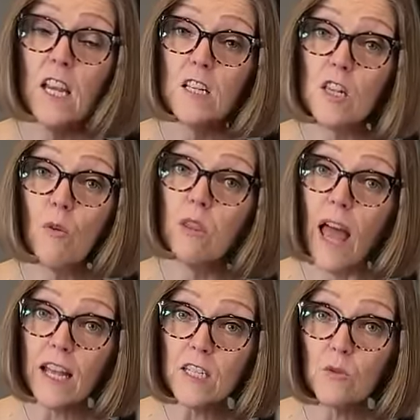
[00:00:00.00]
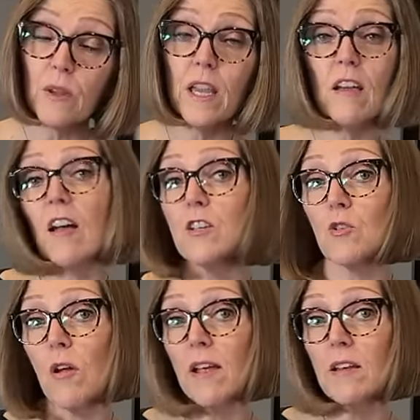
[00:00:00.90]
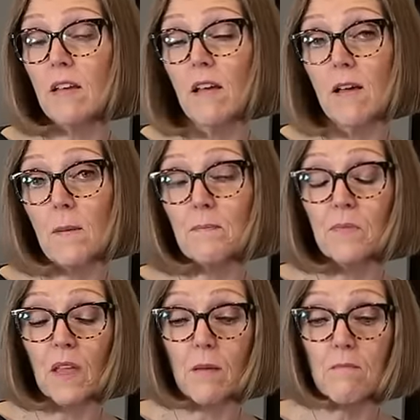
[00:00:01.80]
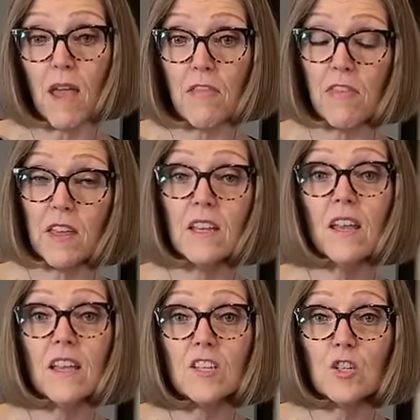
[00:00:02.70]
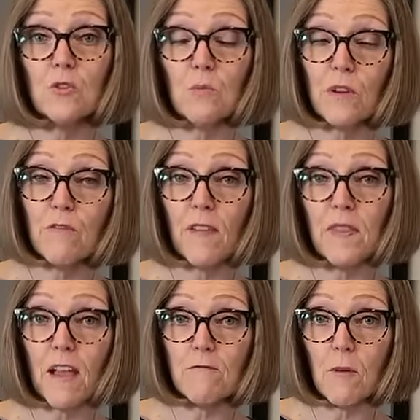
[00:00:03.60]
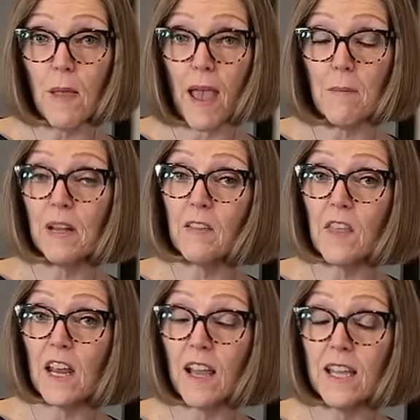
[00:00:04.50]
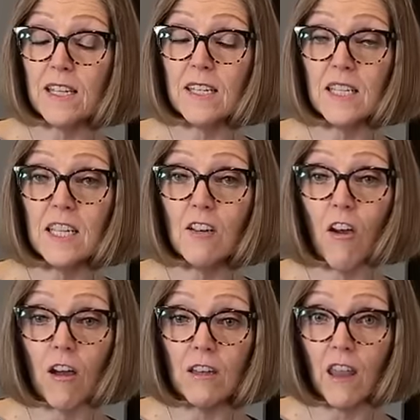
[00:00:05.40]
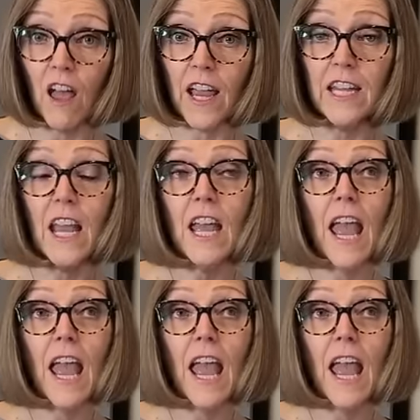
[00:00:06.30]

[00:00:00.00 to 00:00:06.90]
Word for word: So last week I tried a method to prevent that from happening that I had seen online.